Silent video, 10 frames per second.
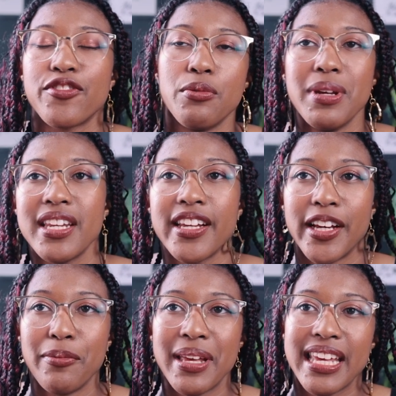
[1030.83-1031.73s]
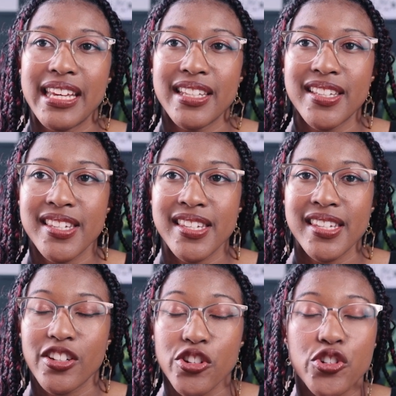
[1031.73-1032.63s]
medium,
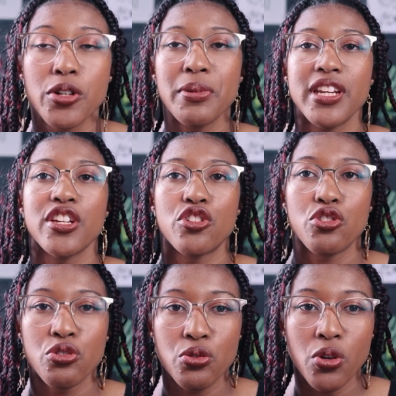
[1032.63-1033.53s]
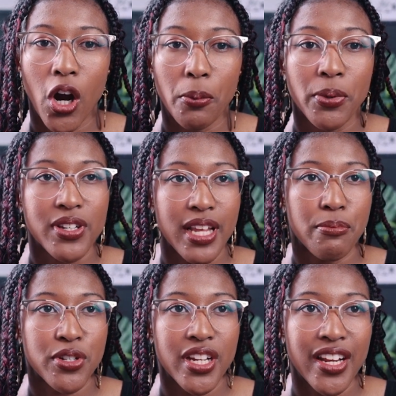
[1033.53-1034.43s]
it's contributing to our
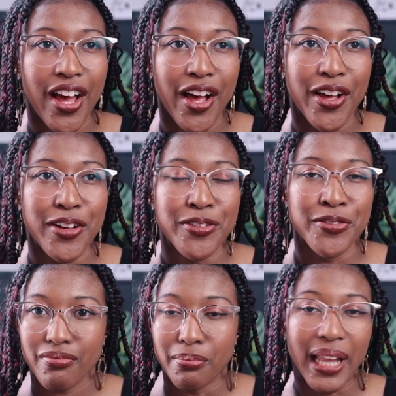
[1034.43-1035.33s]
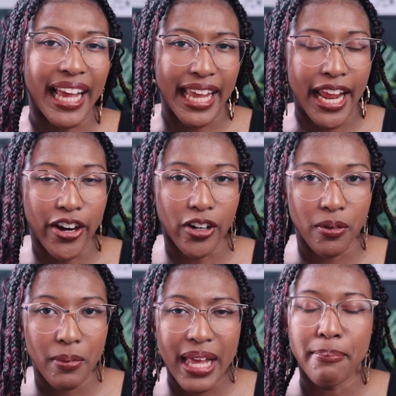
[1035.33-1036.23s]
perception of Black hair,
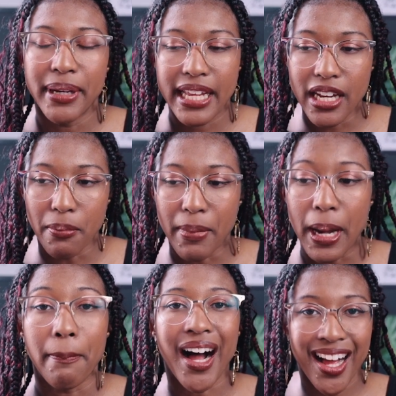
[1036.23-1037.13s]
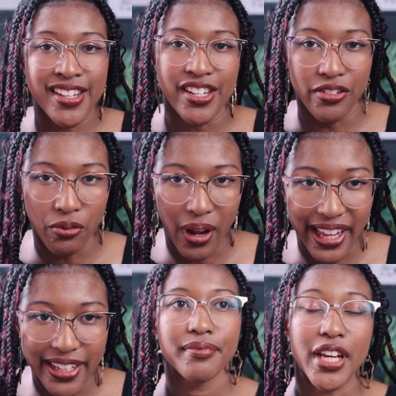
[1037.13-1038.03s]
but in a positive
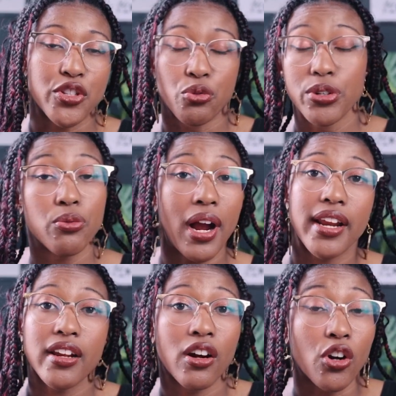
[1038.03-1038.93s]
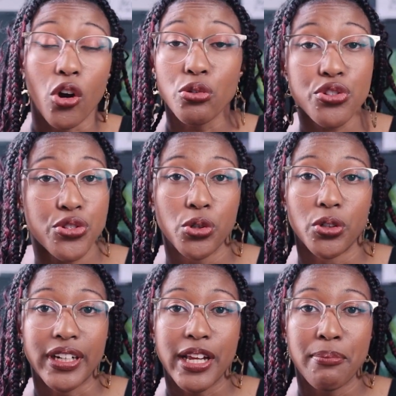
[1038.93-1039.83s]
way. It's rewriting our own
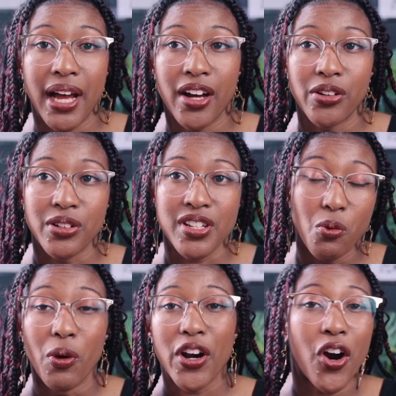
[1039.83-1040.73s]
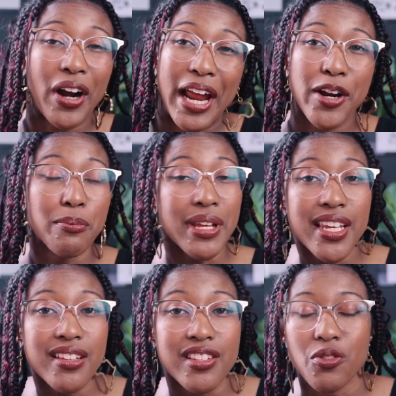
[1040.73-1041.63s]
story about what our hair
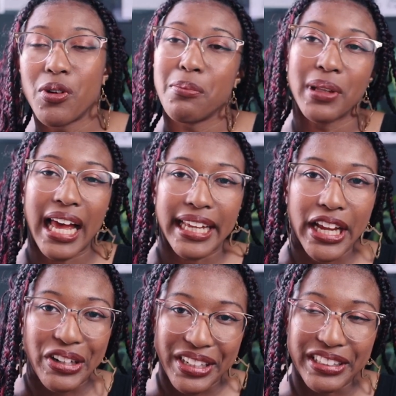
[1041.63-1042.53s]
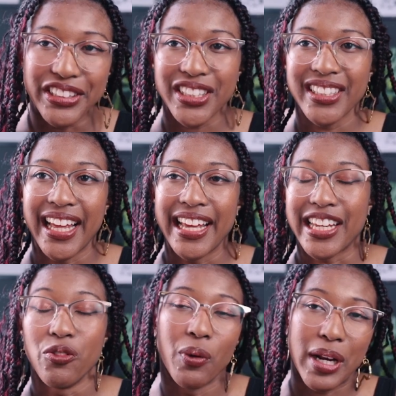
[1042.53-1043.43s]
means and what Black hair can look like
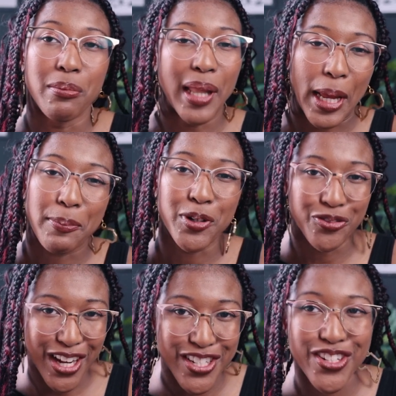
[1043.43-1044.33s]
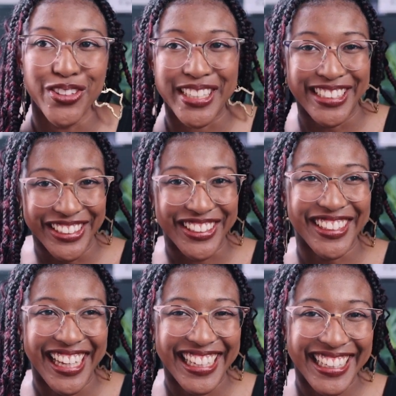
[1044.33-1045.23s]
and what a Black professional can look
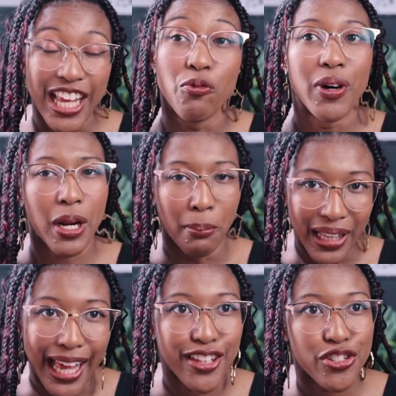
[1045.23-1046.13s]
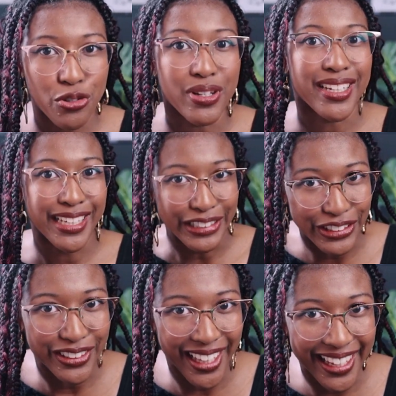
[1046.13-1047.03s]
like and what a Black student can
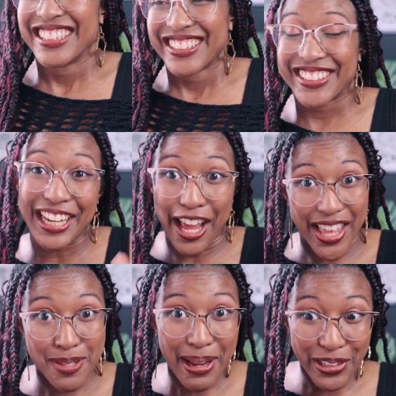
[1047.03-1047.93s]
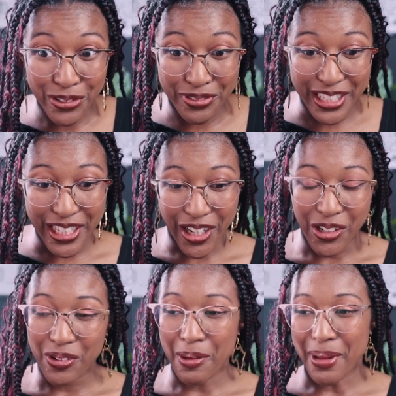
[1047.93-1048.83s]
look like. So yeah, that's my little
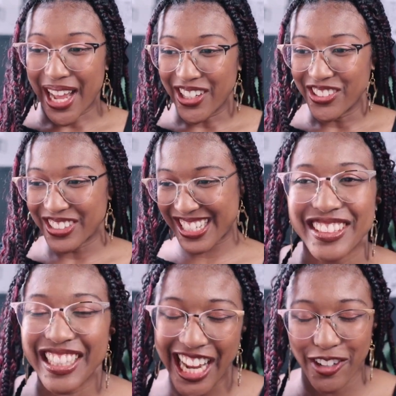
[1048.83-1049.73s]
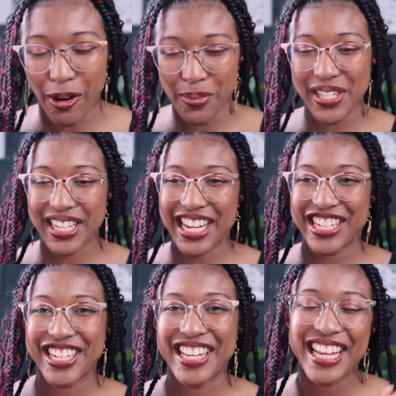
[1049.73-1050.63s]
video about hair
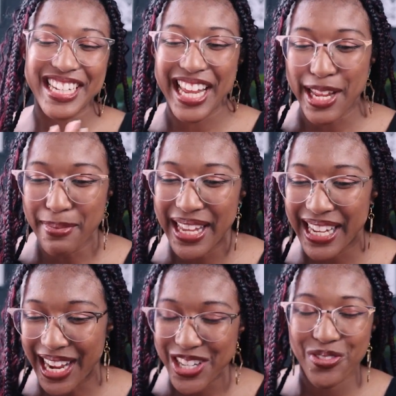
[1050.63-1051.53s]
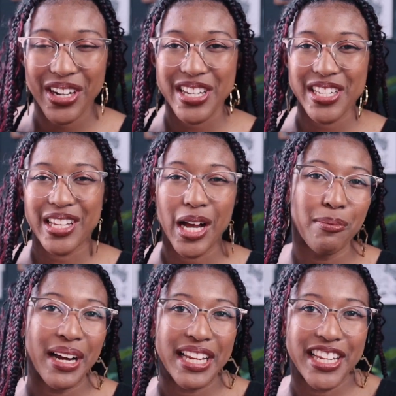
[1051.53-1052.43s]
representation in gaming. I just wanted to come
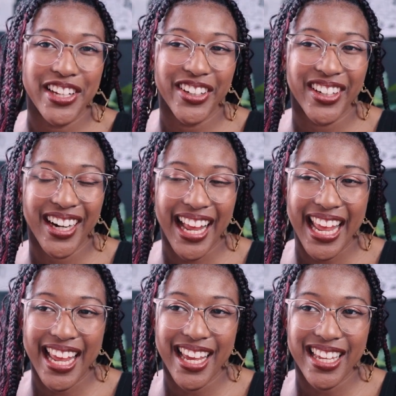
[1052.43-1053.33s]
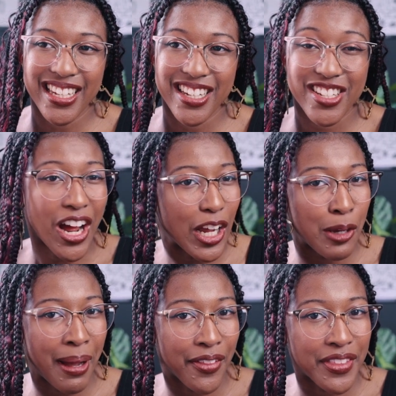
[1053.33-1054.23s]
on here and talk
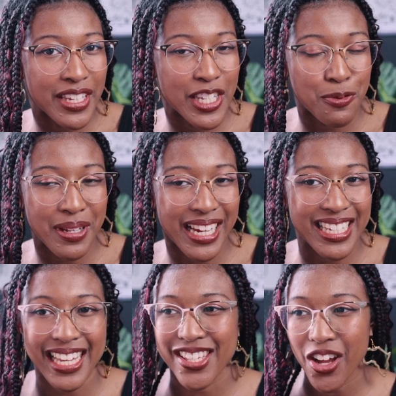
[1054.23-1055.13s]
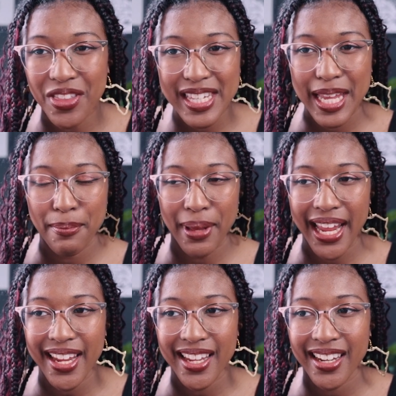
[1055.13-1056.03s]
about this because I saw this
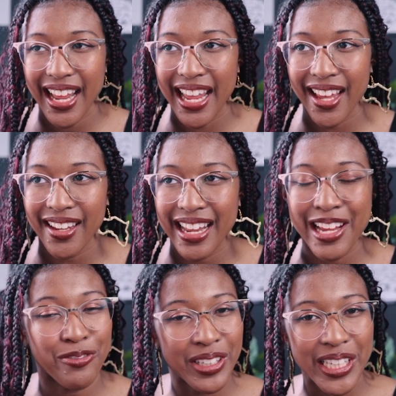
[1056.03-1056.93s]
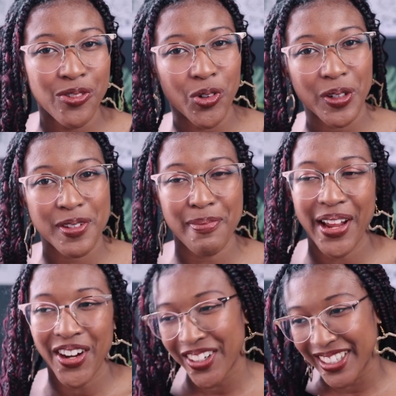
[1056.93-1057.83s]
campaign and it really warmed my
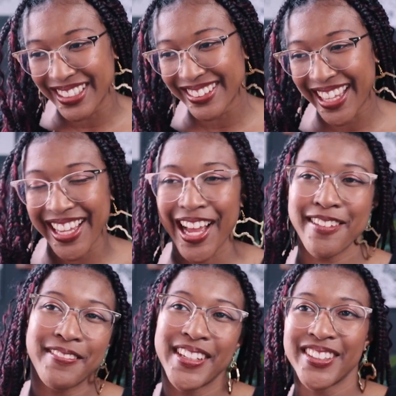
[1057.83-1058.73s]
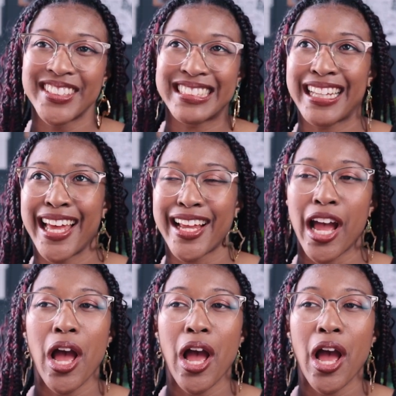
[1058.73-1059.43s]
heart. Like, I feel just like,